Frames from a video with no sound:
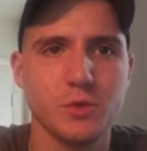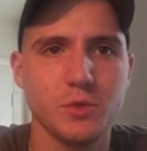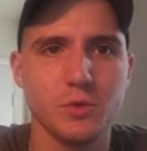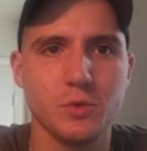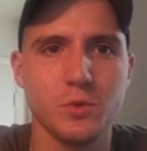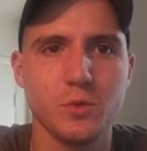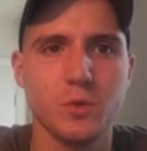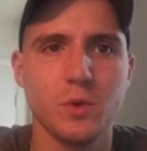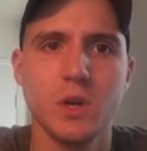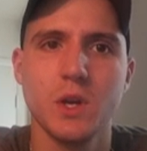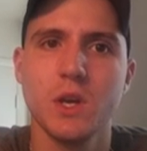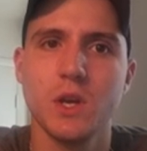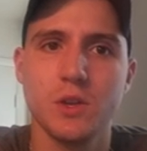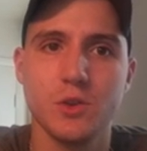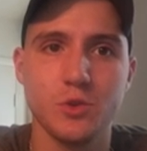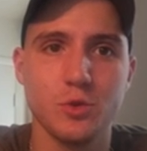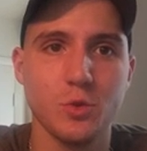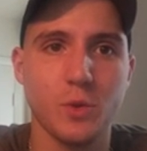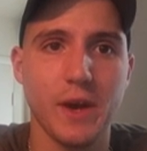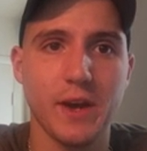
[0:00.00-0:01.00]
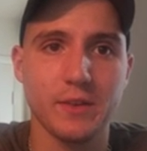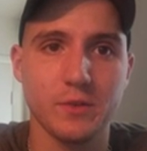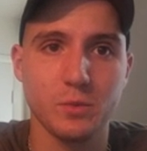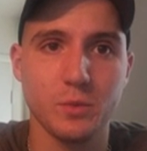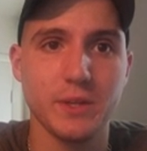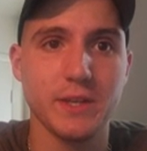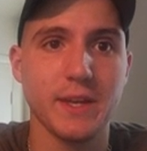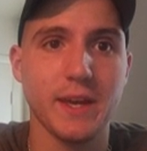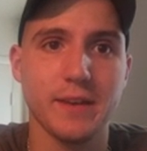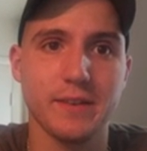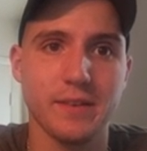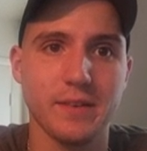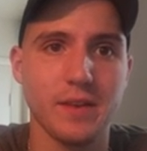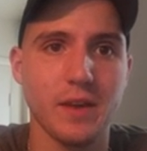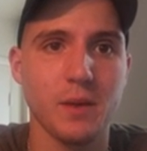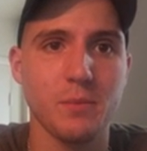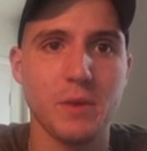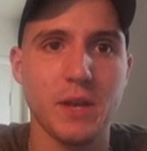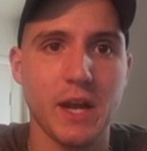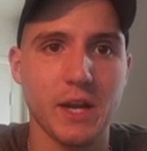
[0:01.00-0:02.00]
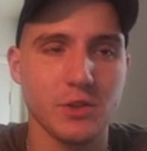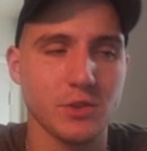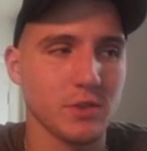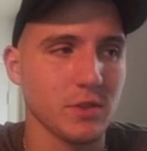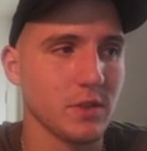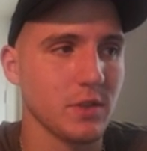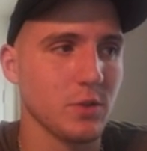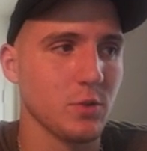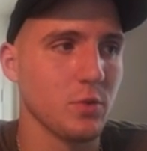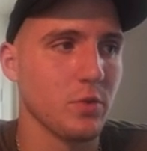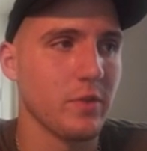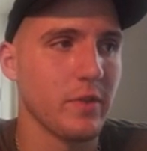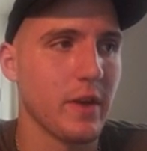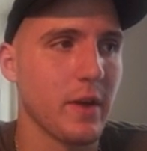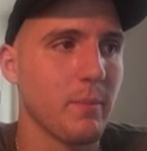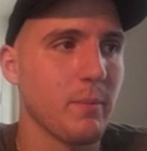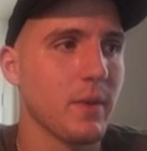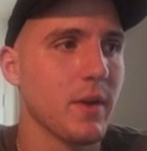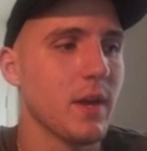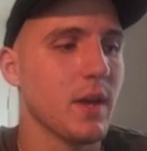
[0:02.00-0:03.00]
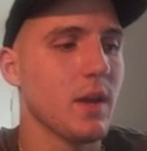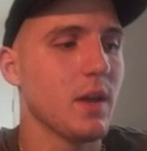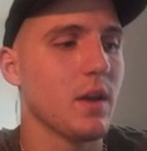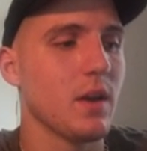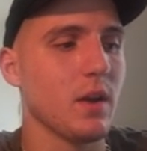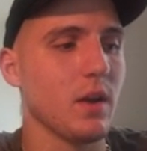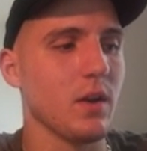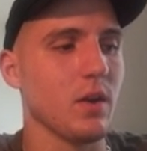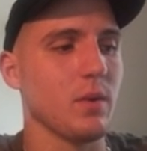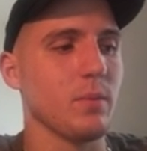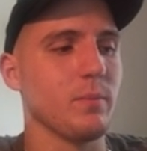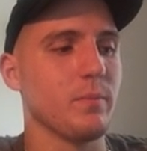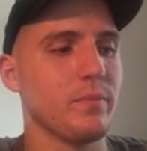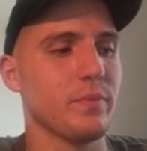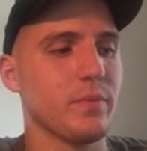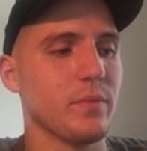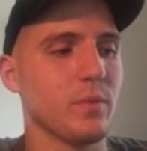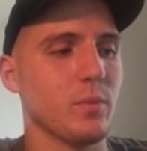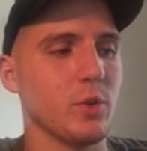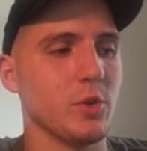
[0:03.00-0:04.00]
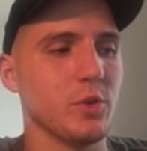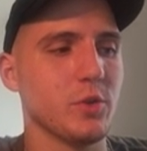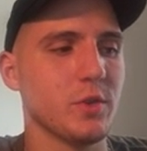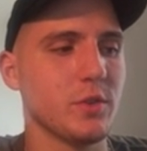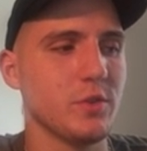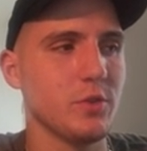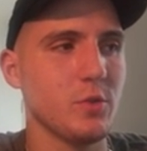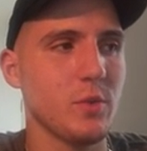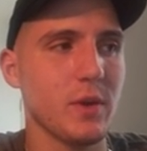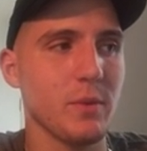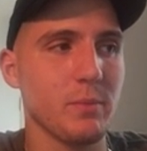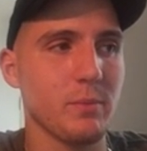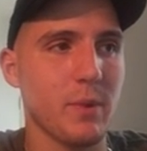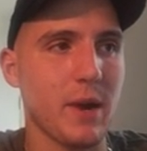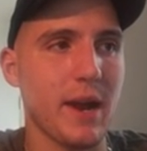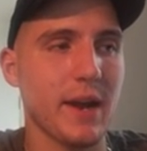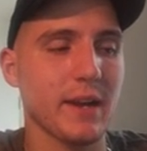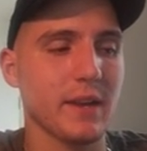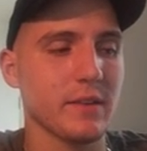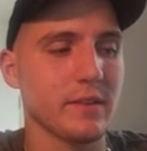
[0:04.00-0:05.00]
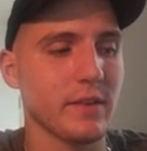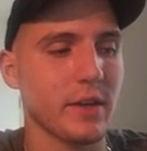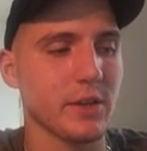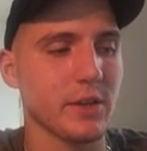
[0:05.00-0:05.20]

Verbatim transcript: to you as we get to them and actually use them. Um, what you can do in brackets